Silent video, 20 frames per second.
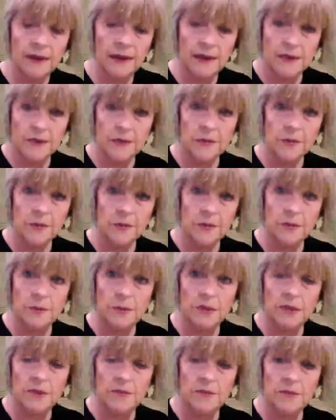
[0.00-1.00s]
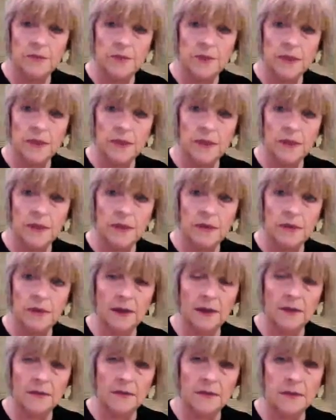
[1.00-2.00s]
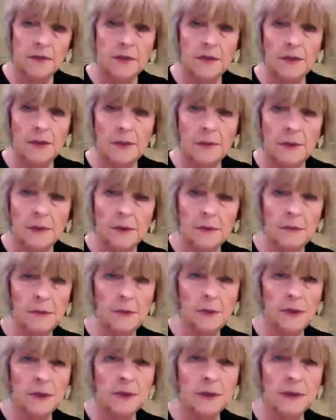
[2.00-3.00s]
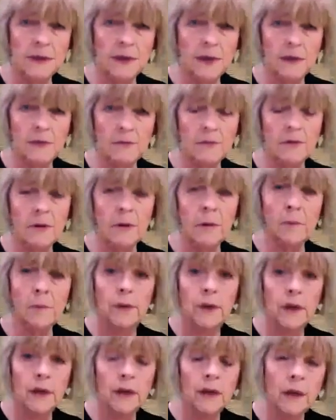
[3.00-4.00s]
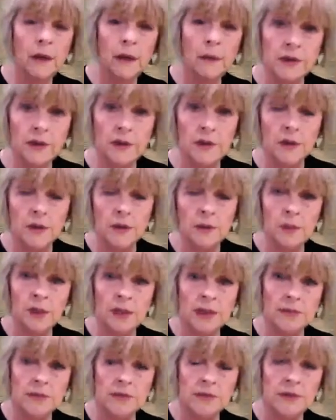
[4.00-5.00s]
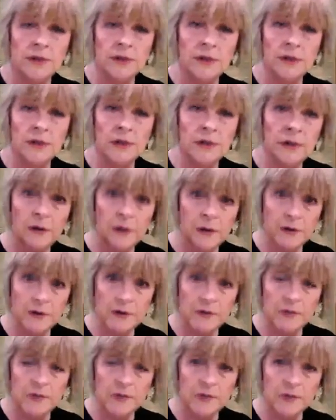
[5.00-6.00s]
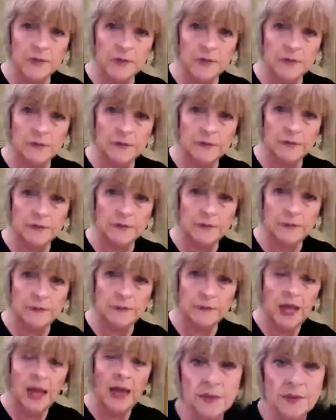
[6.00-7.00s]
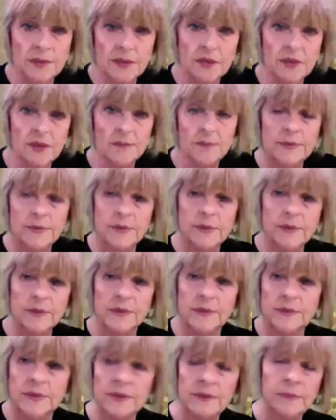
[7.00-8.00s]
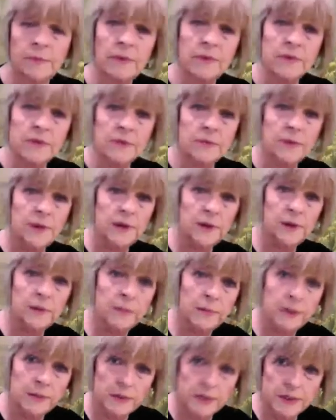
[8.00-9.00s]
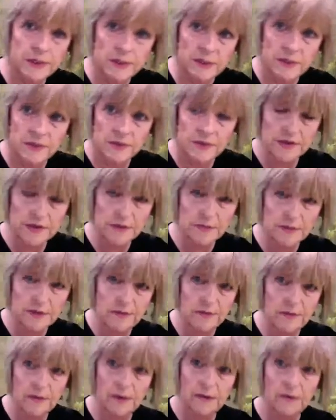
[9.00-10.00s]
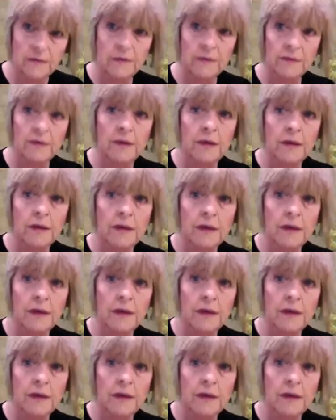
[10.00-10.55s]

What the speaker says: That's what it would mean if it was in the 8th house. And you go, oh, where'd you get that from? It's card of the past. You know this person. Choose the cups because it's simple. It's about emotion. It's about love.